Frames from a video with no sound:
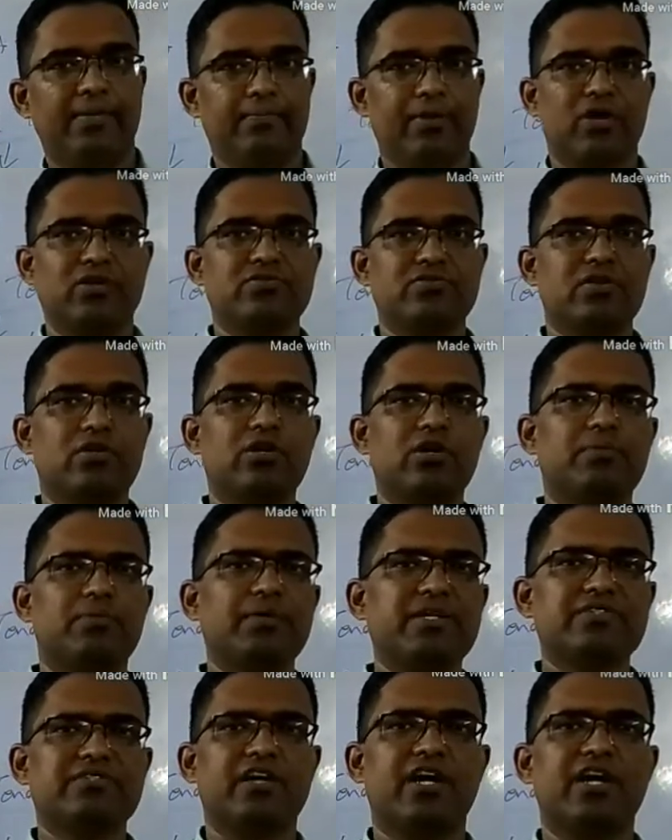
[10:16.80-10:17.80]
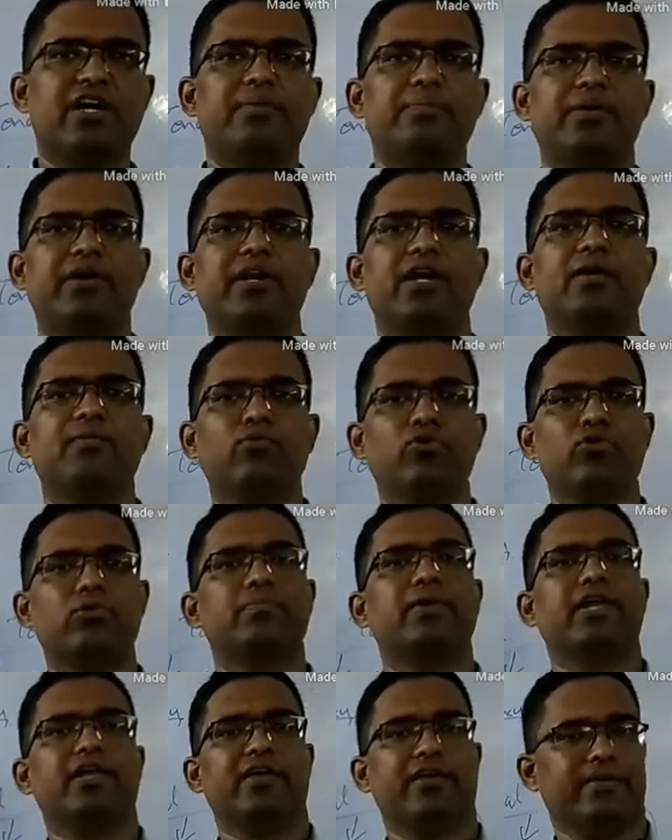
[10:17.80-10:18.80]
Because the government started printing more
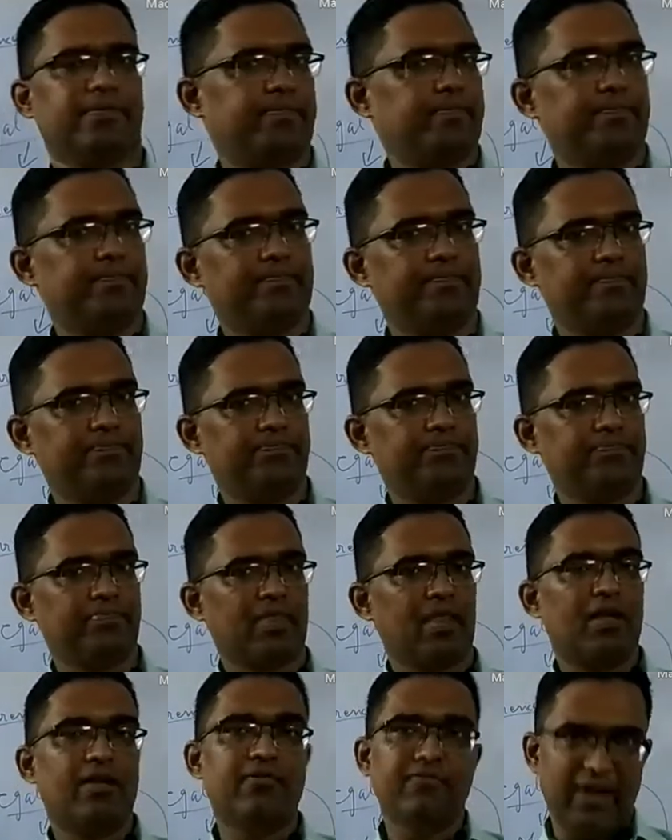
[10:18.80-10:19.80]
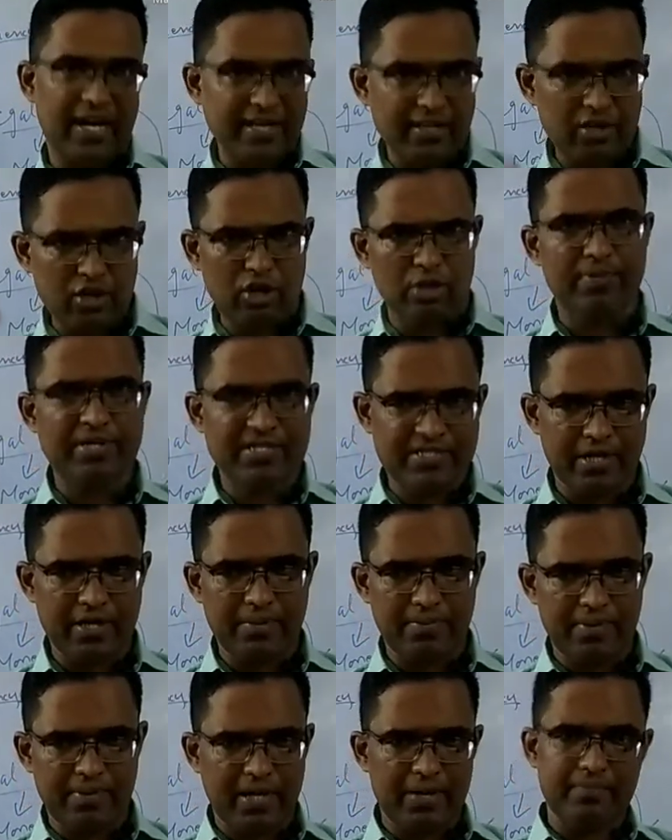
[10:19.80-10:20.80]
money. Why the government
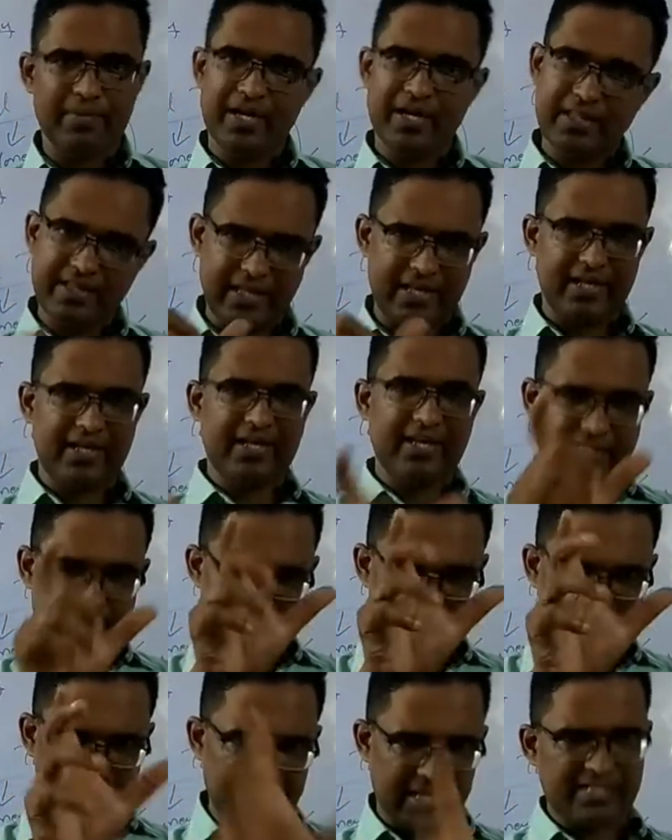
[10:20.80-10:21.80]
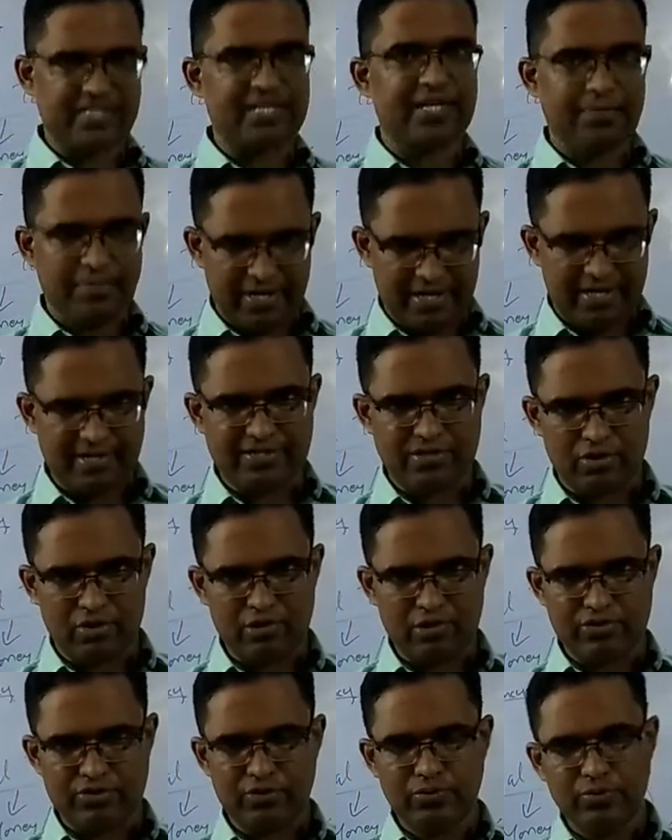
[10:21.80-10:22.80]
started printing money? There is a legitimate reason
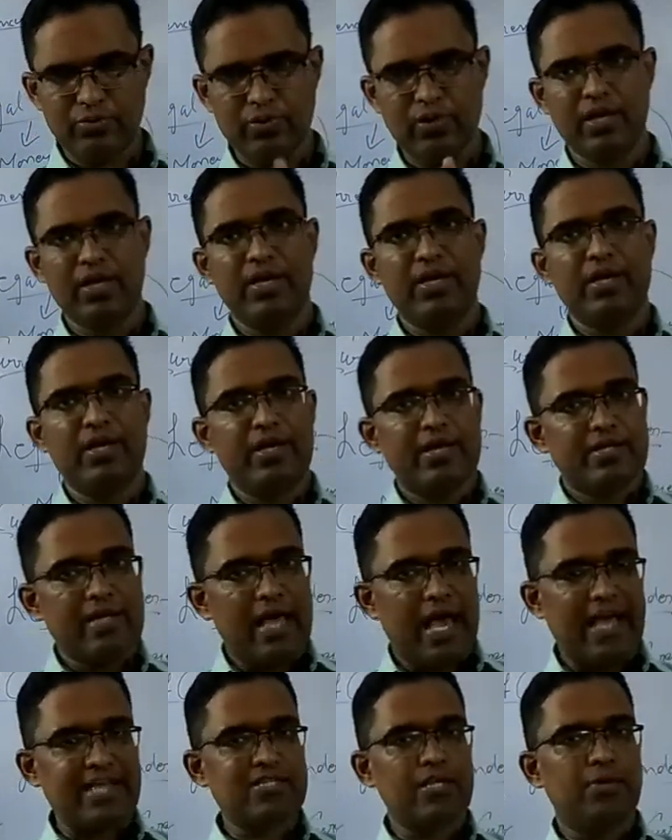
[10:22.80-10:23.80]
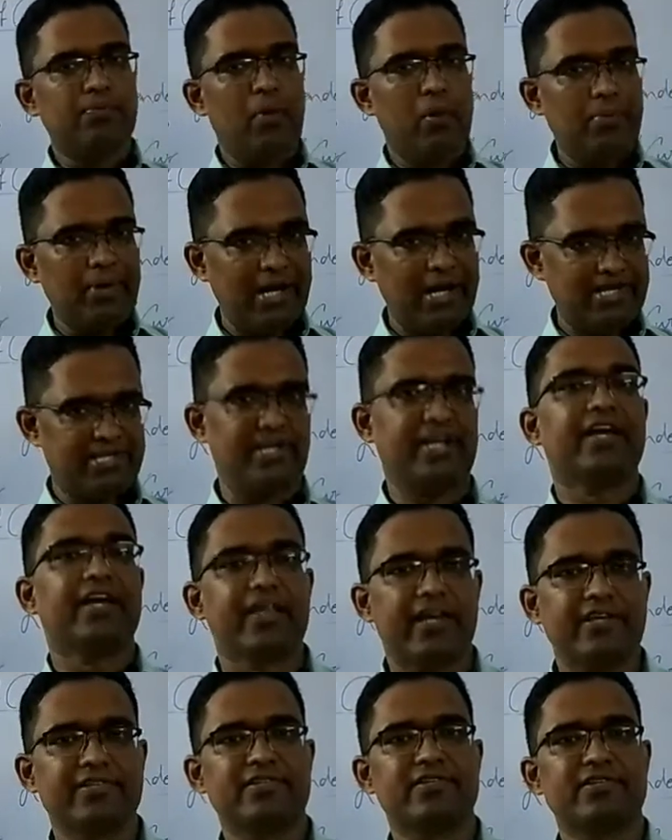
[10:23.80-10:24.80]
also. As the population
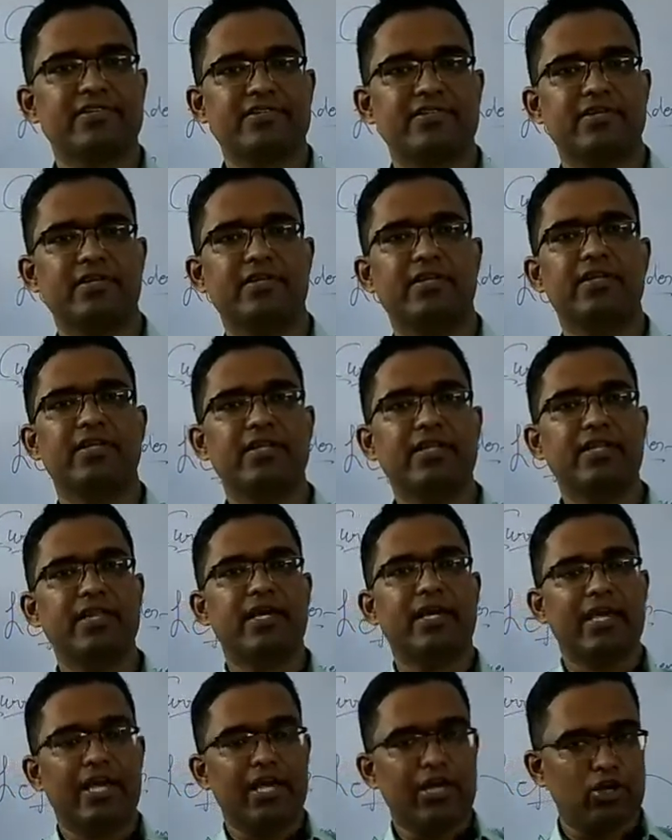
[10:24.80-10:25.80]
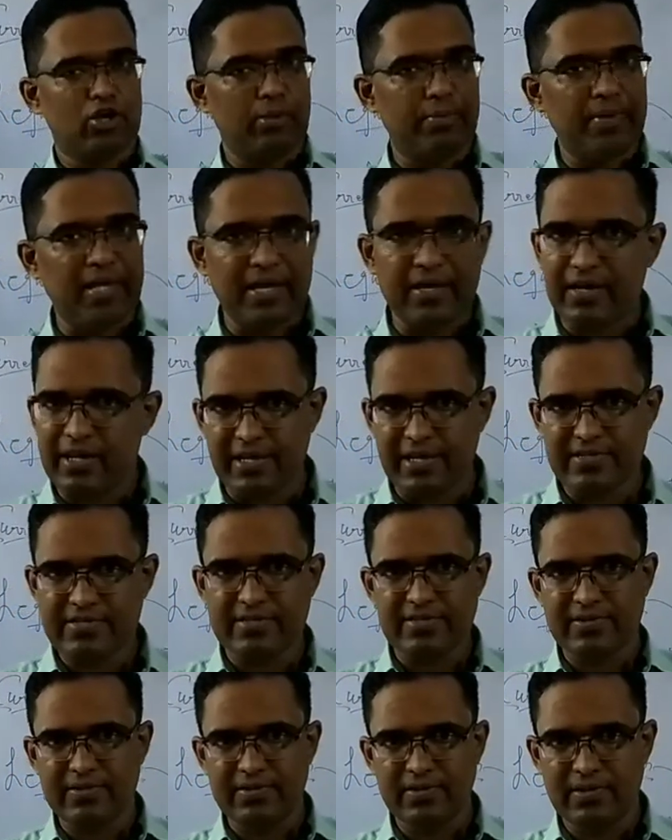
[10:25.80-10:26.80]
increases, the economy
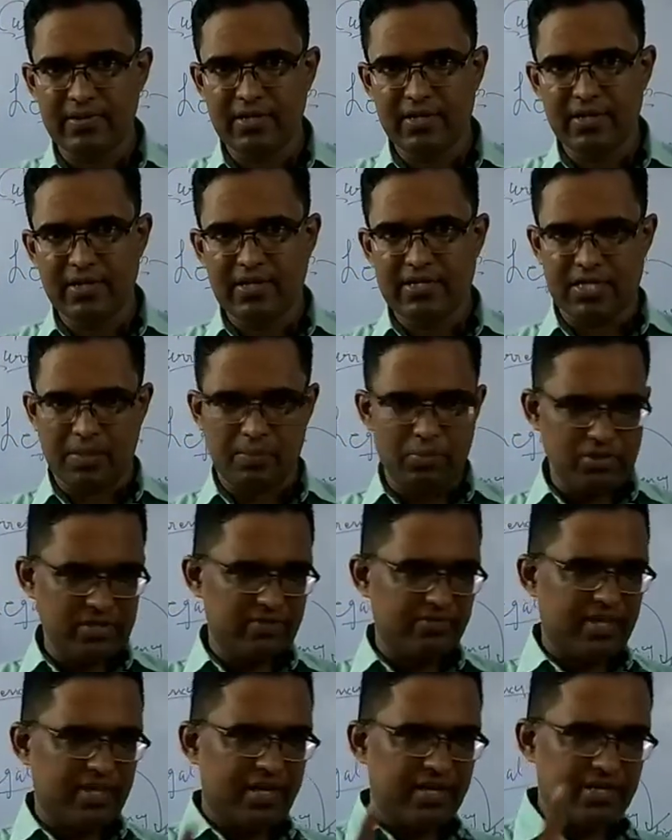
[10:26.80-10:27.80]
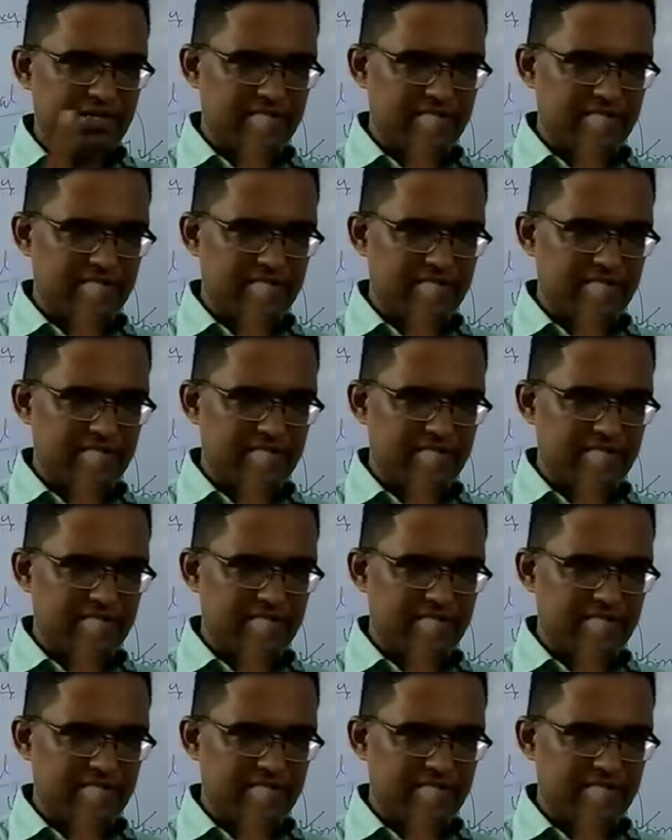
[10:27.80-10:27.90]
increases. Suppose if